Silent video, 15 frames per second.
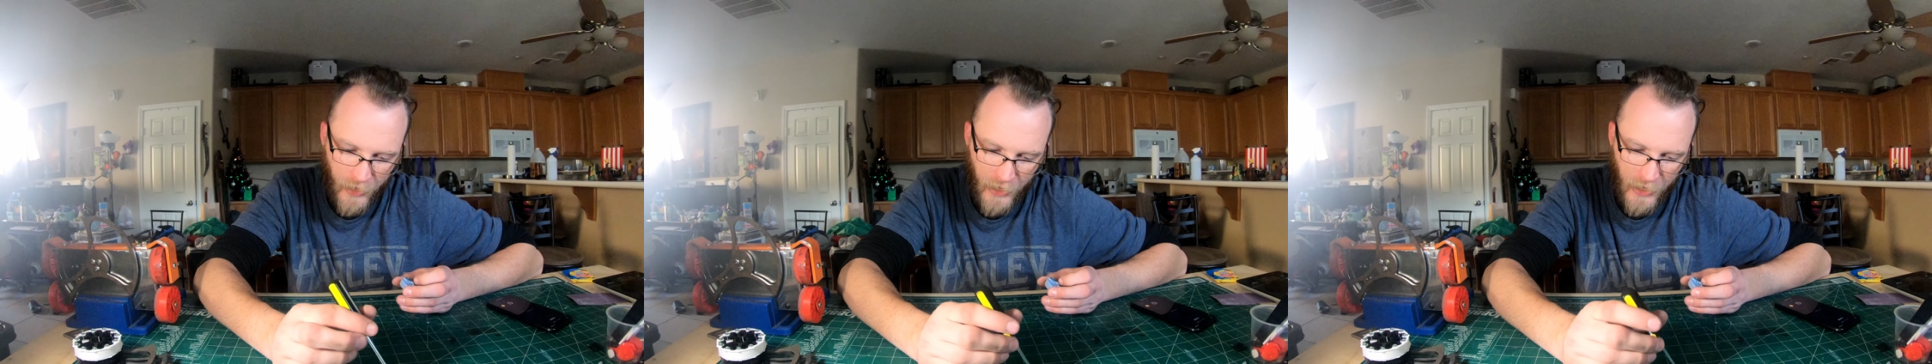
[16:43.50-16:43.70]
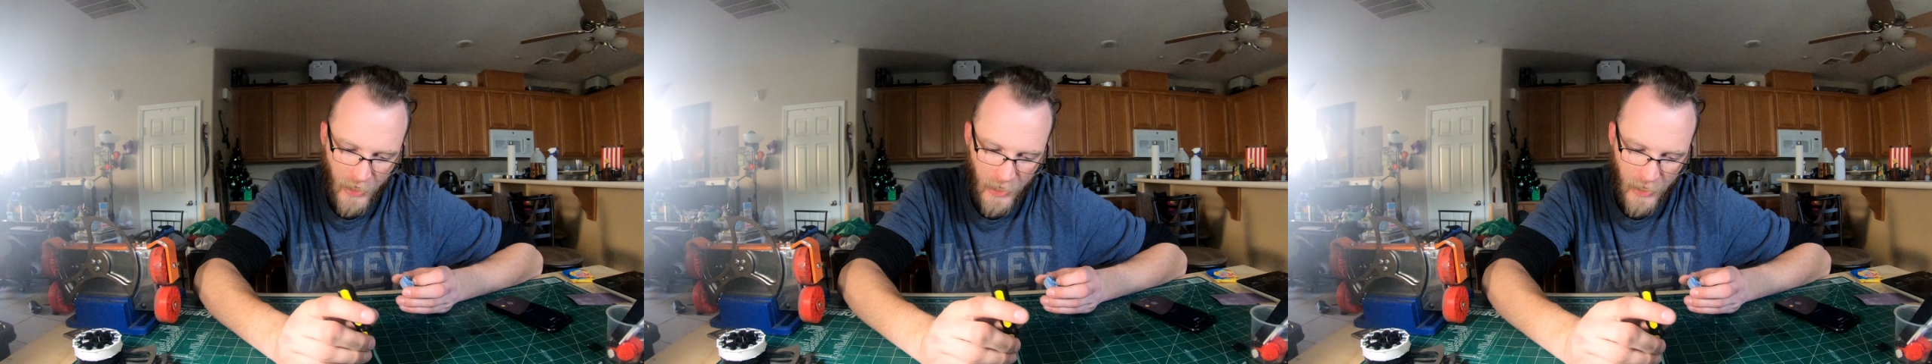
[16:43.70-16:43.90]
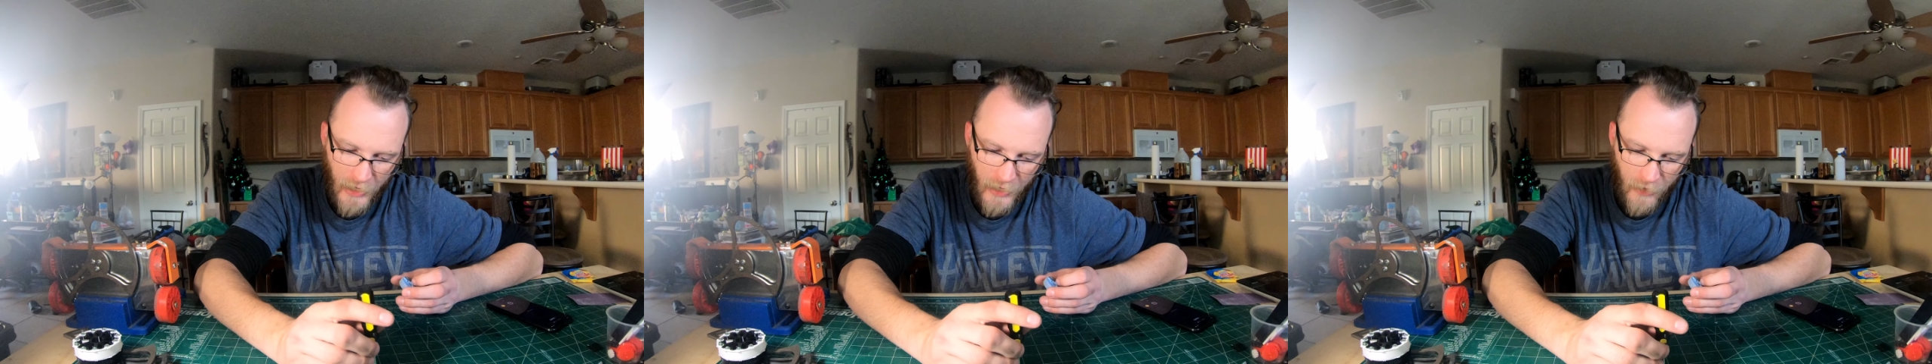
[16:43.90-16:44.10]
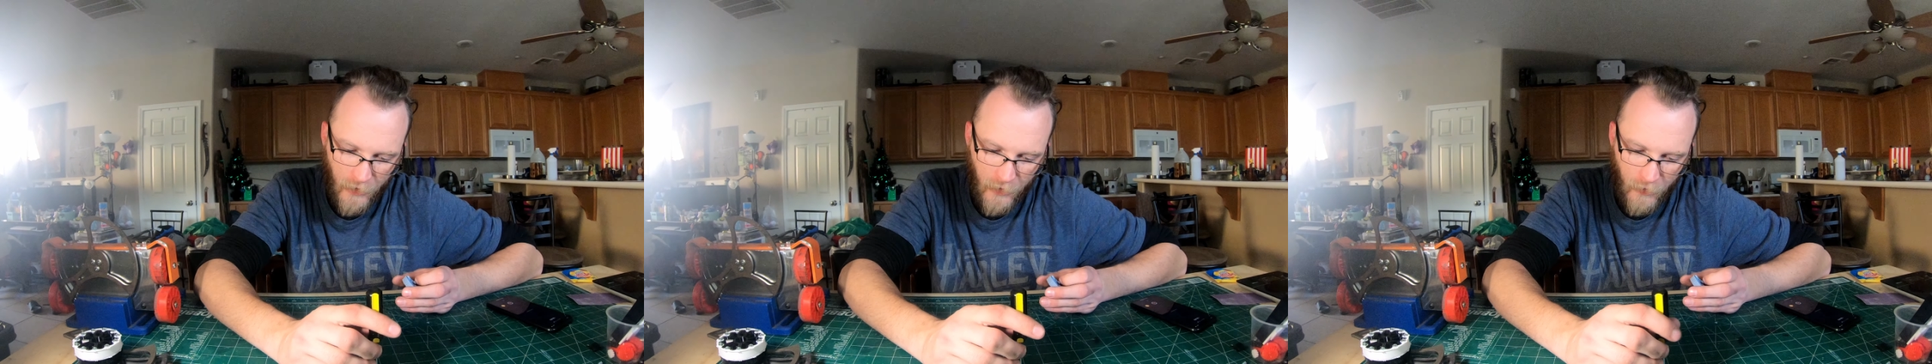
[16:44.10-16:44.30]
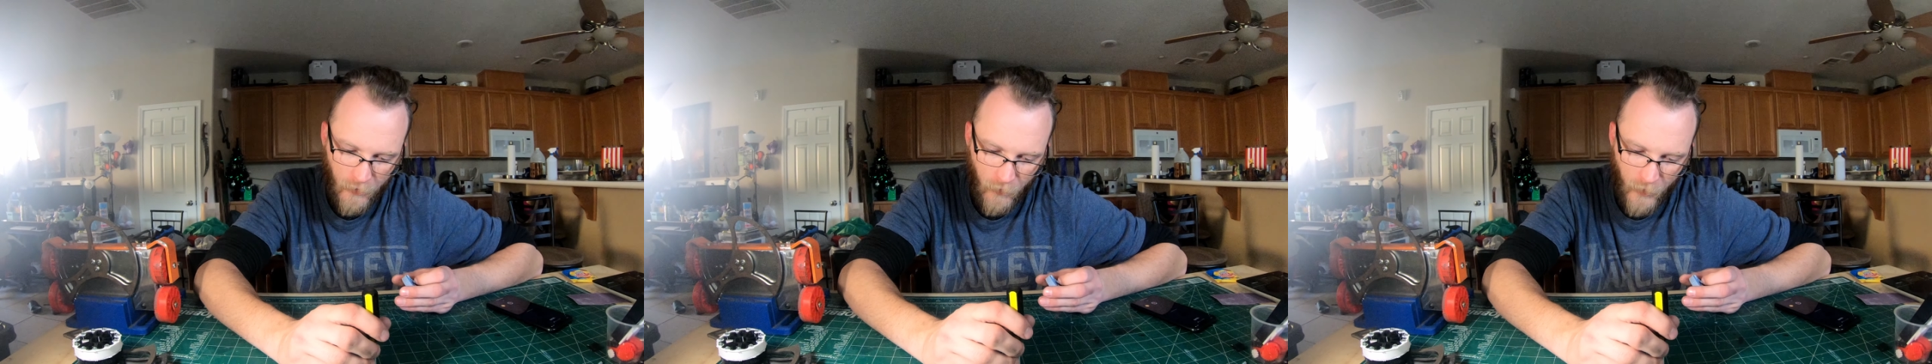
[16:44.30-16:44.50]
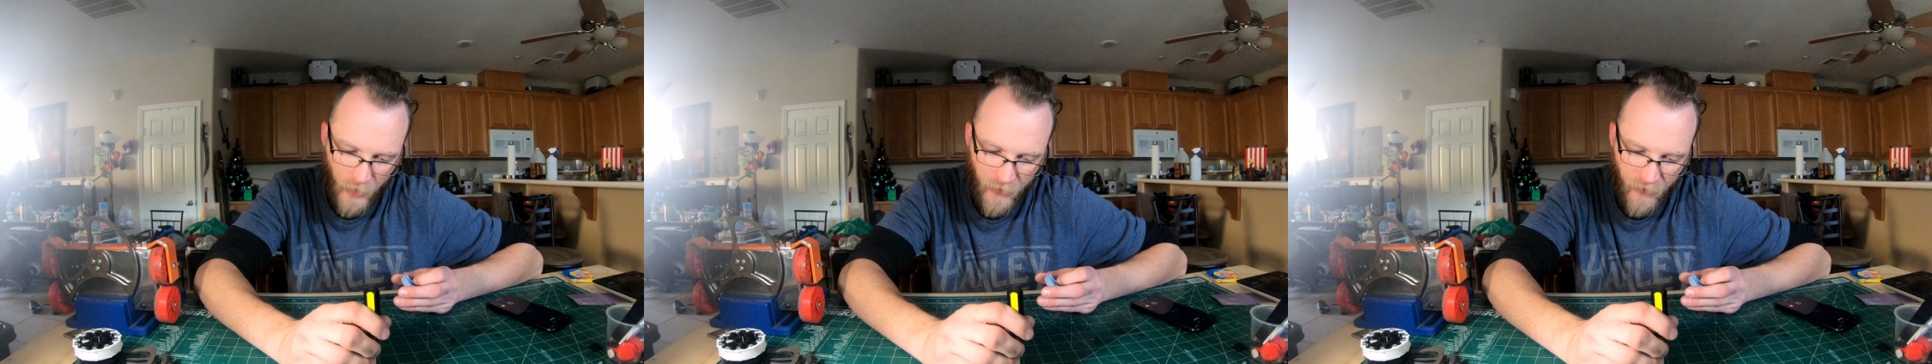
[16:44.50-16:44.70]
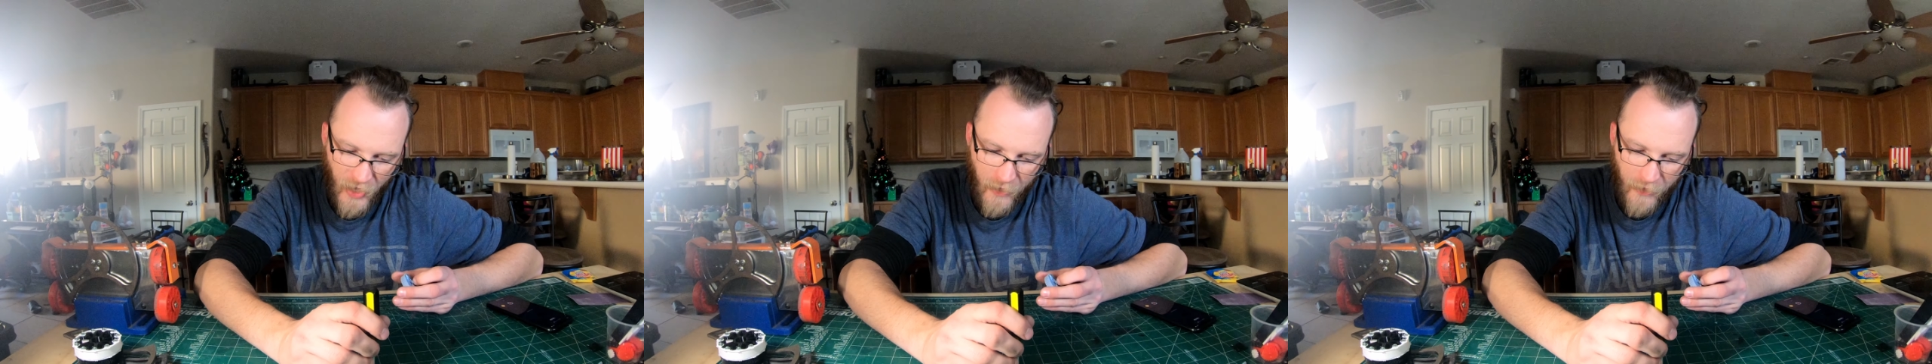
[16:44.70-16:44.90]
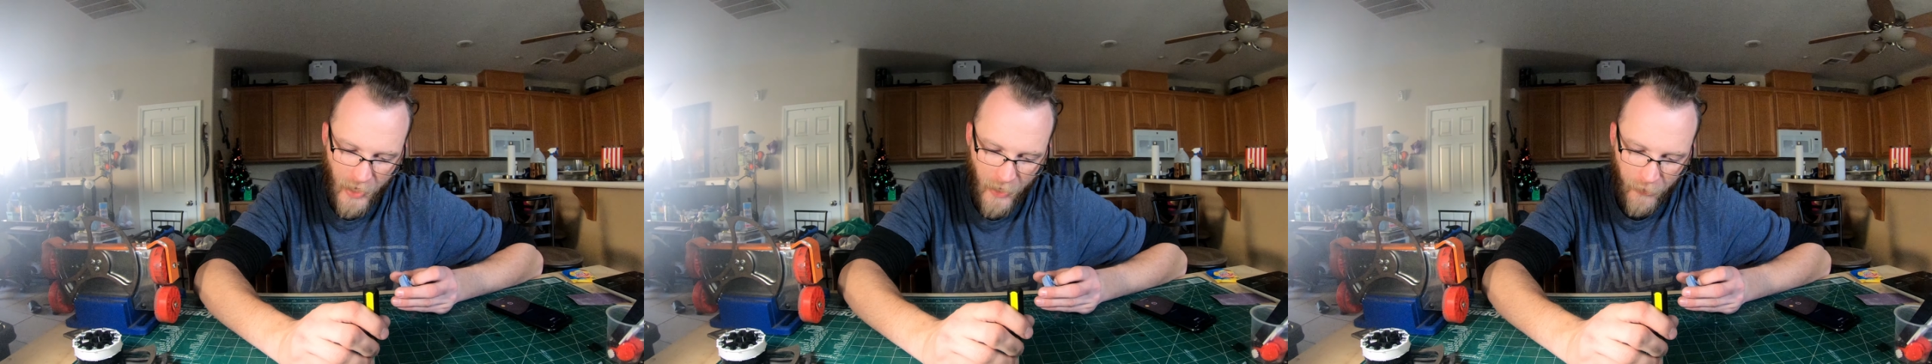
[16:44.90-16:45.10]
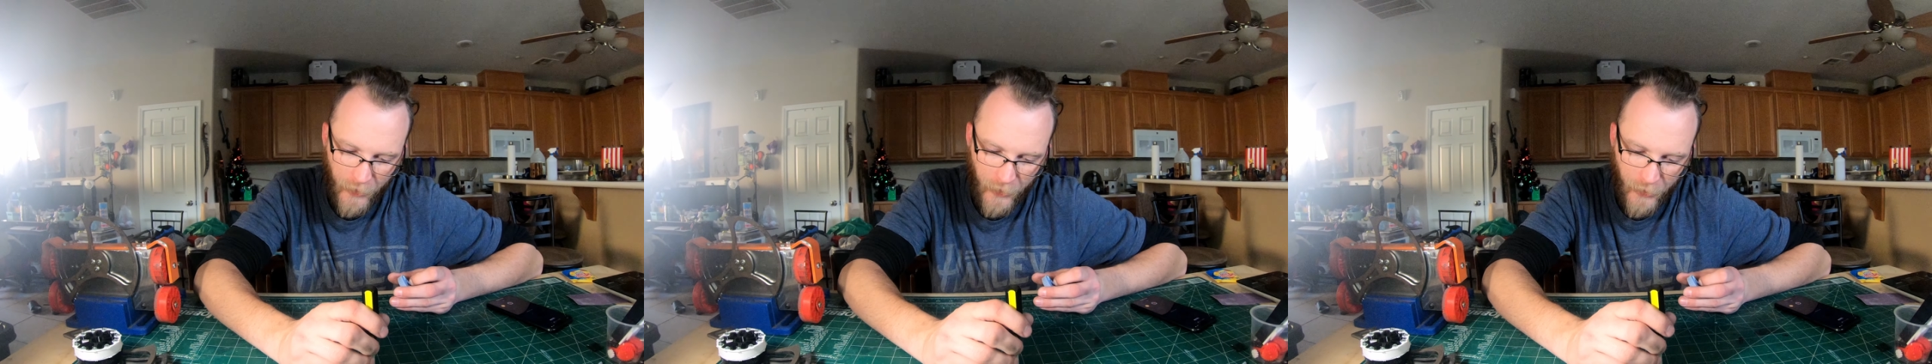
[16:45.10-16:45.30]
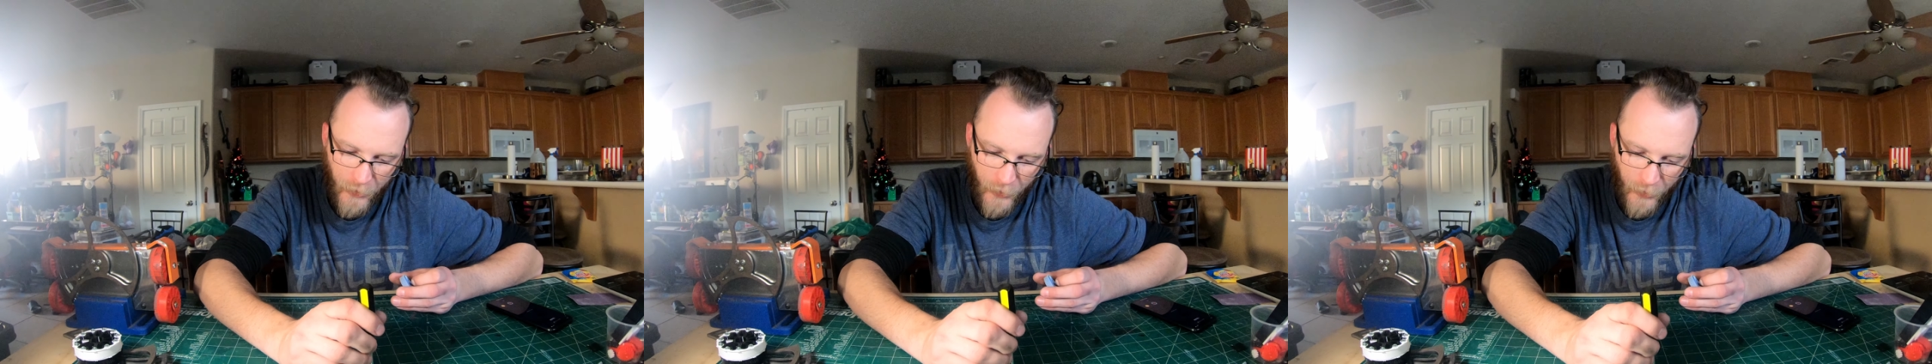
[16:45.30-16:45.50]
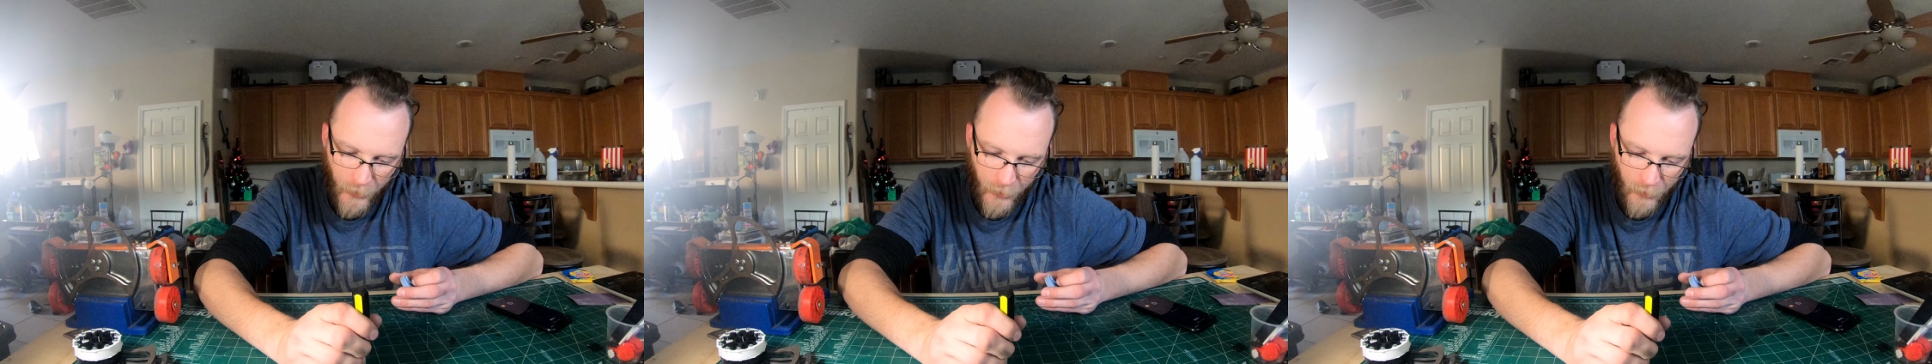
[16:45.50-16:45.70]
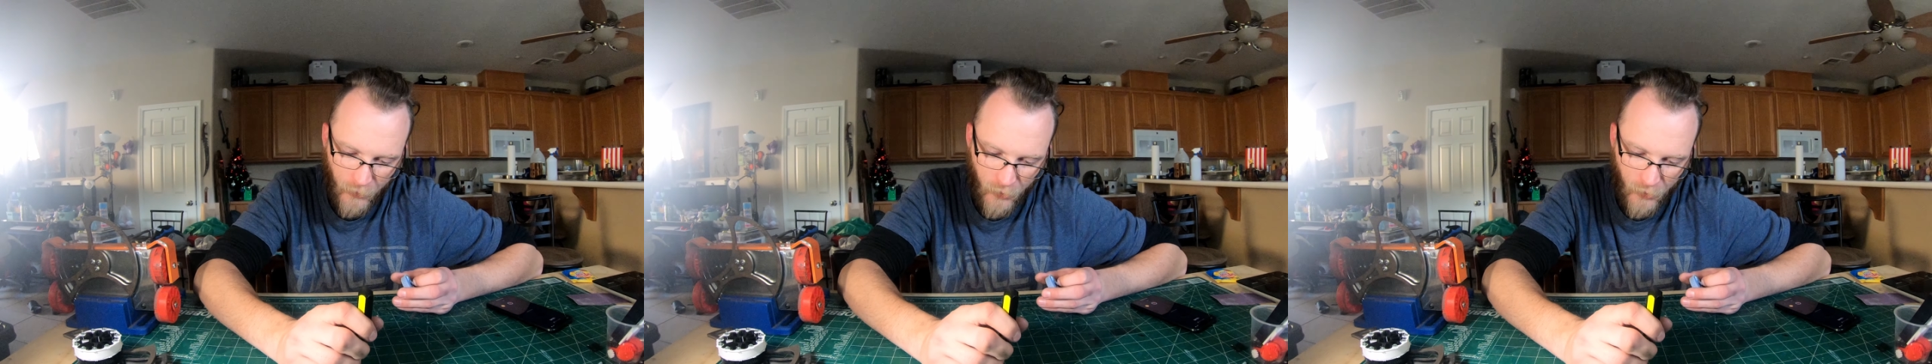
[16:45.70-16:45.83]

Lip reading: and then we found out that their